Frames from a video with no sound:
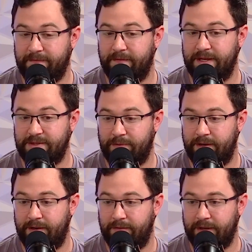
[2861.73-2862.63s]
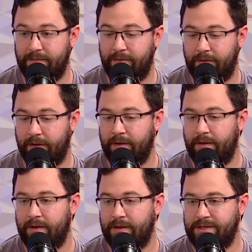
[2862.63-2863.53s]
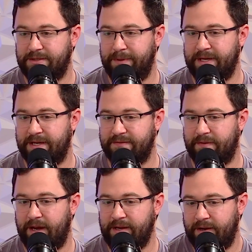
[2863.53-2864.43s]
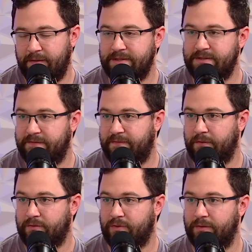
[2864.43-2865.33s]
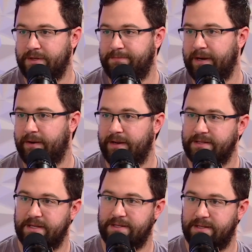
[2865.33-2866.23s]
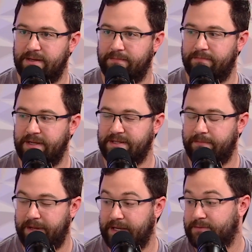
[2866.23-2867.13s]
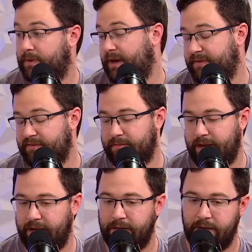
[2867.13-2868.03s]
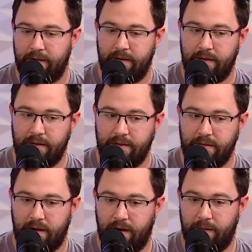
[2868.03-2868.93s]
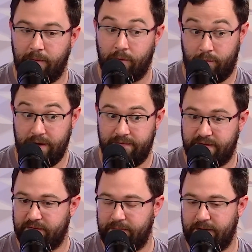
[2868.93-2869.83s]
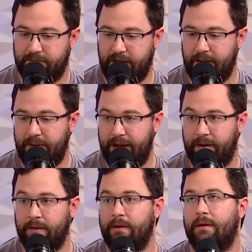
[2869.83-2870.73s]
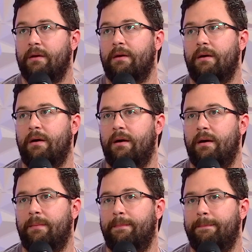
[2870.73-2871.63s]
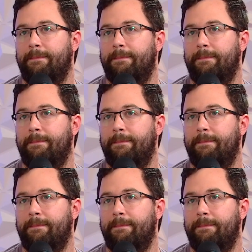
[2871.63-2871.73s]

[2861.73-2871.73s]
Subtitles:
for this one it'll get more. Just because of it's the full crew experience. It's the biggest one I've ever made, or we have ever made for that matter. The